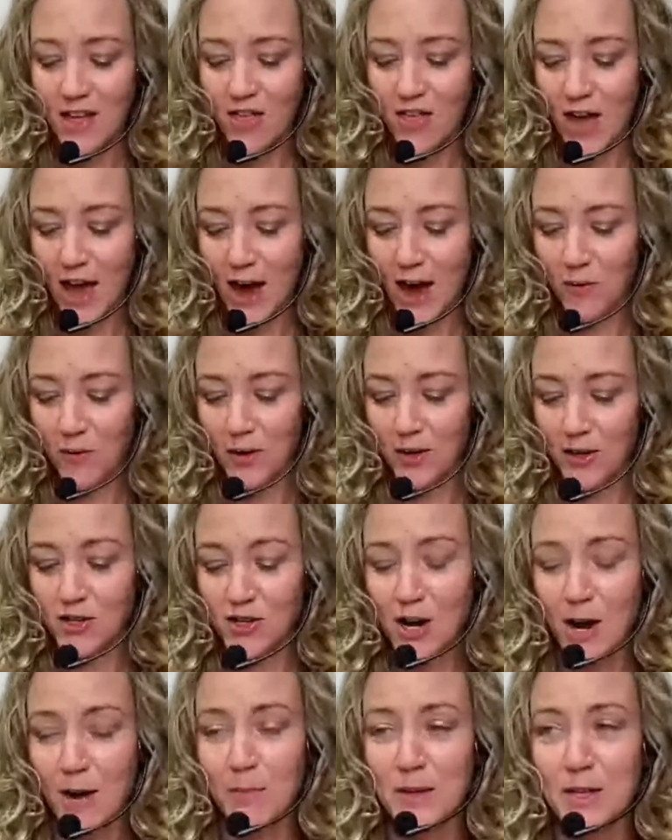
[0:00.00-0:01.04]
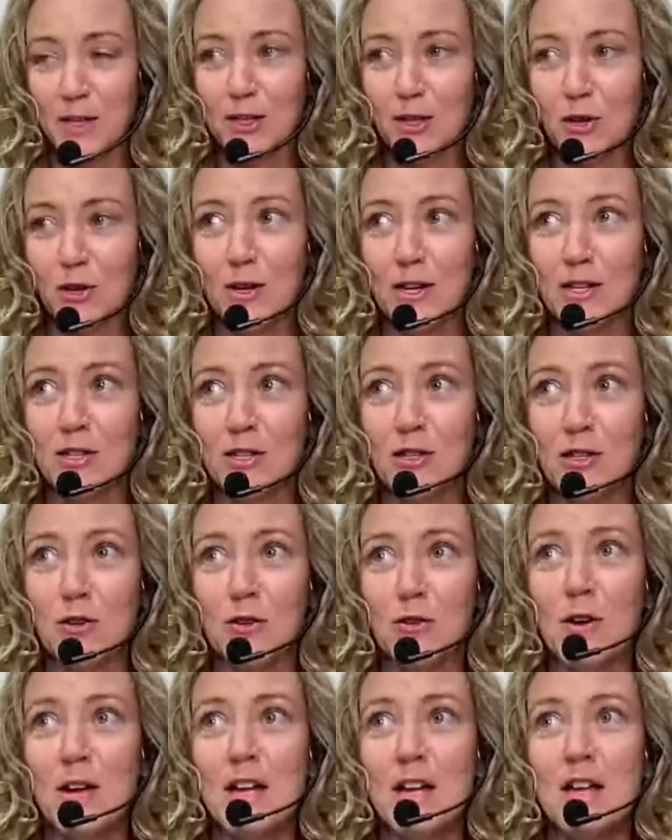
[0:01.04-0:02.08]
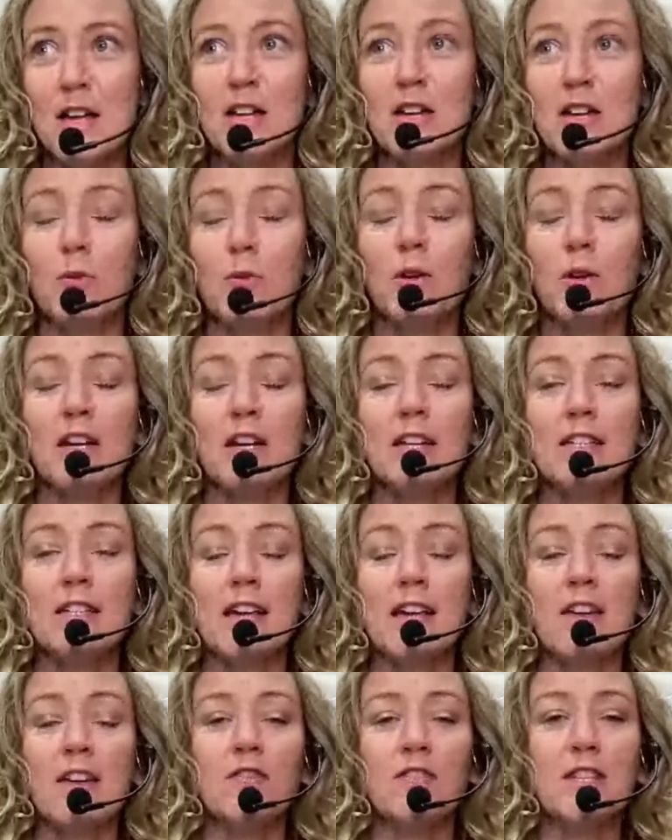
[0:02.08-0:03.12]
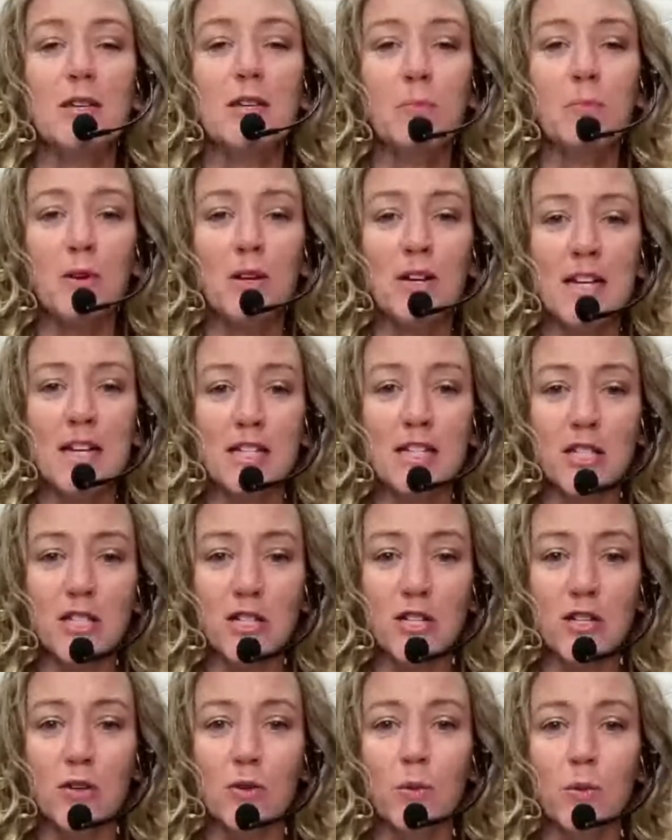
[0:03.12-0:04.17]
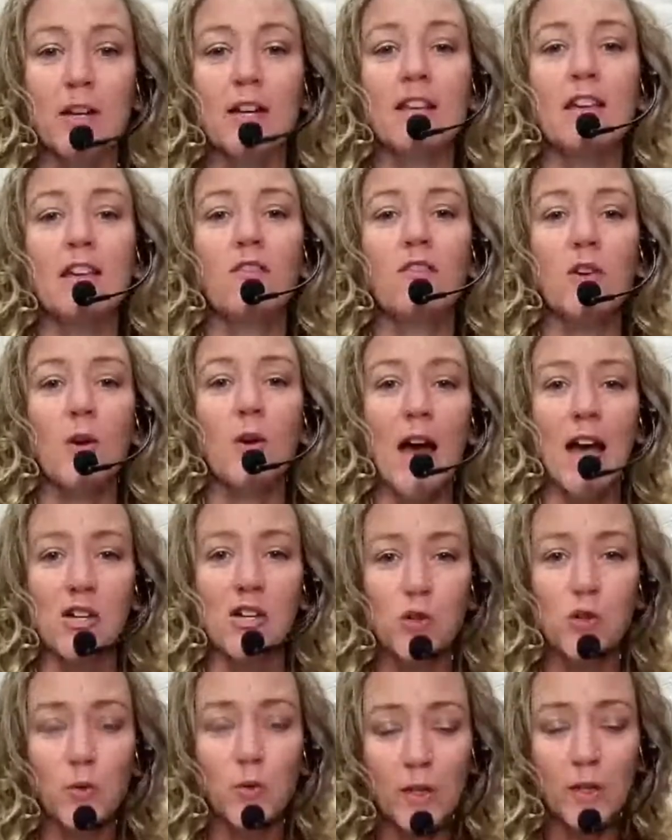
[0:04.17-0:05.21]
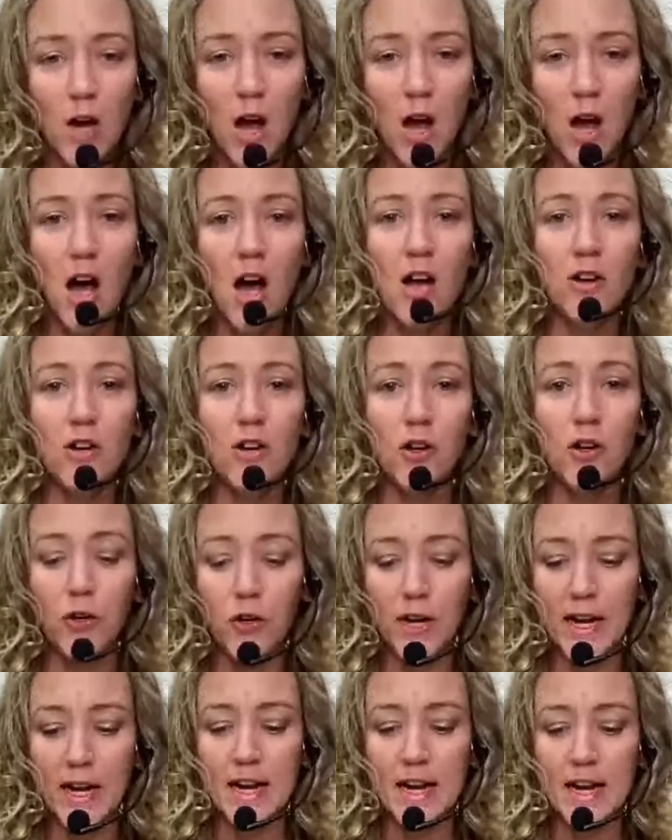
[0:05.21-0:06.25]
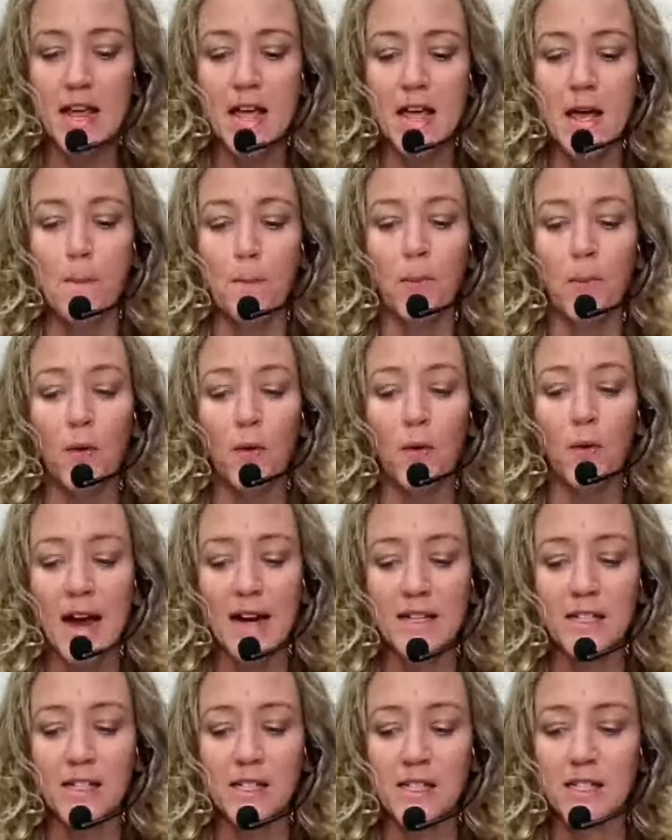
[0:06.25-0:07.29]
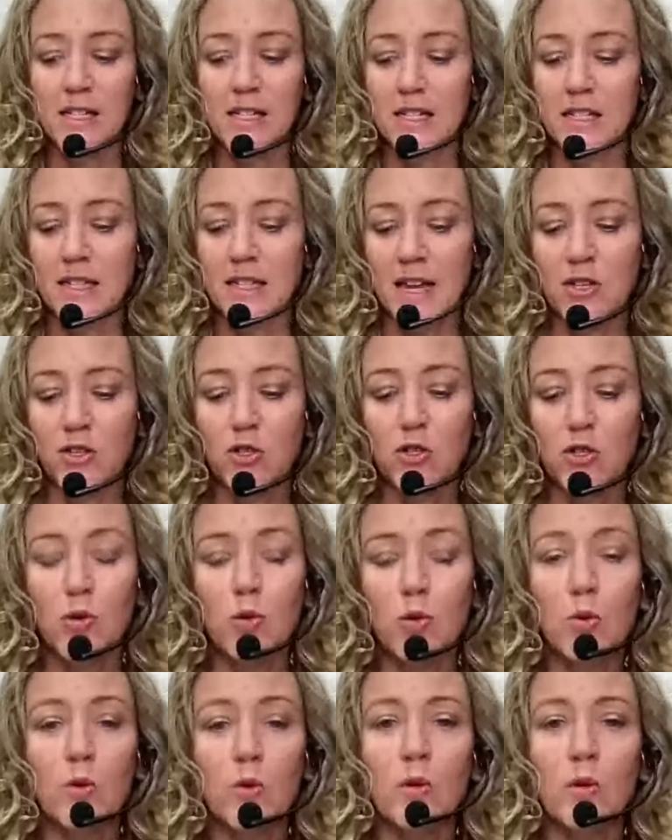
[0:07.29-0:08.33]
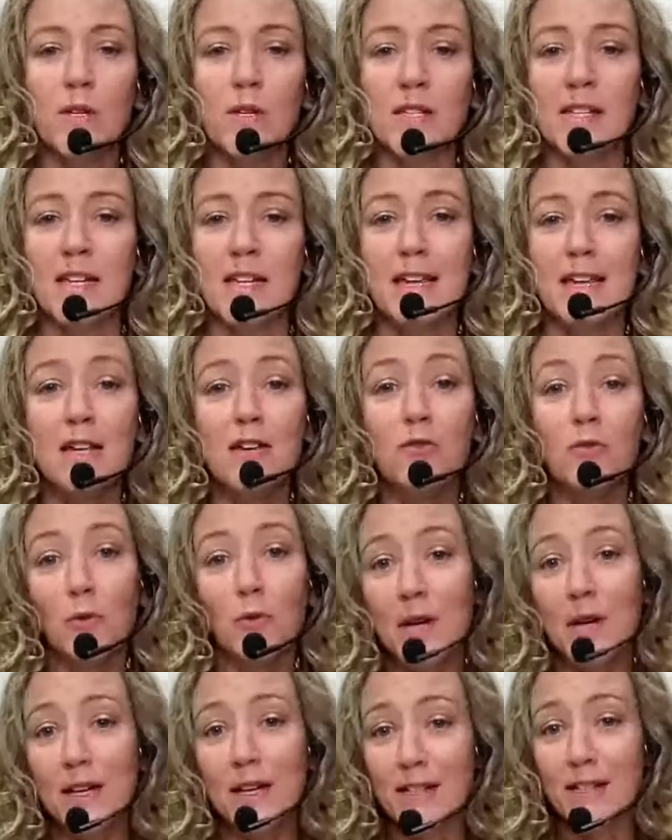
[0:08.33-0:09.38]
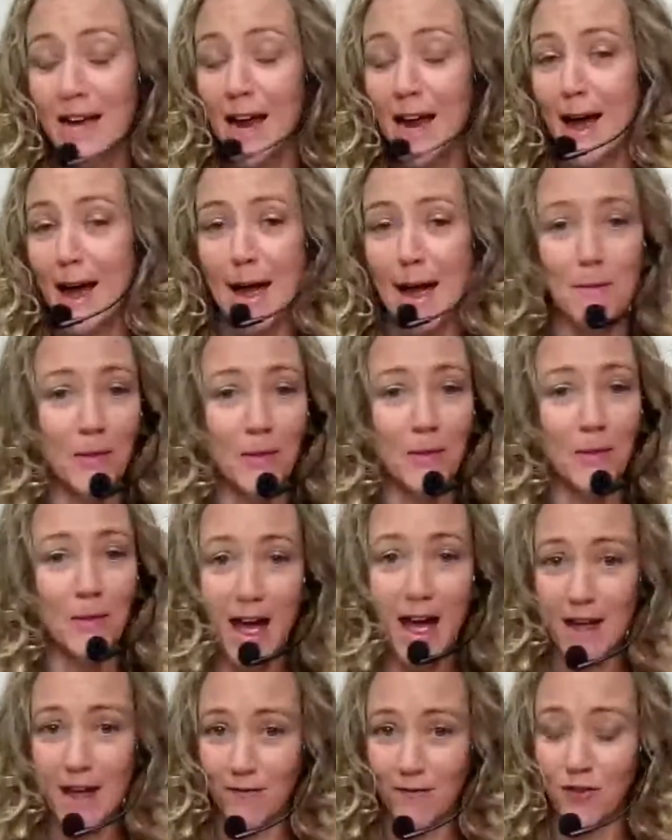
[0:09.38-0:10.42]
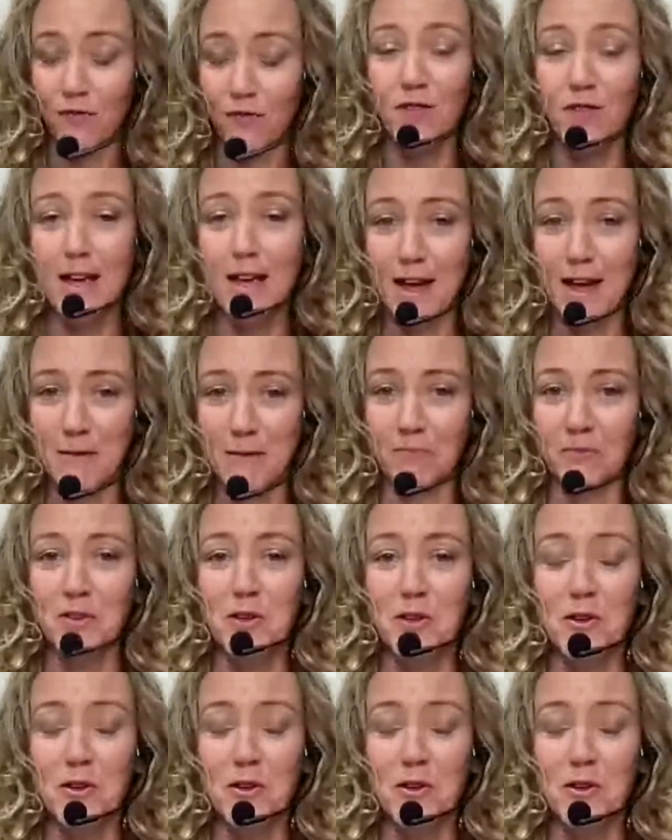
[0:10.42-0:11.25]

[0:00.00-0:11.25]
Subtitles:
That workshop is going to, we're going to dive deeper into, we're going to give you actual concrete practices and tools in real time, live via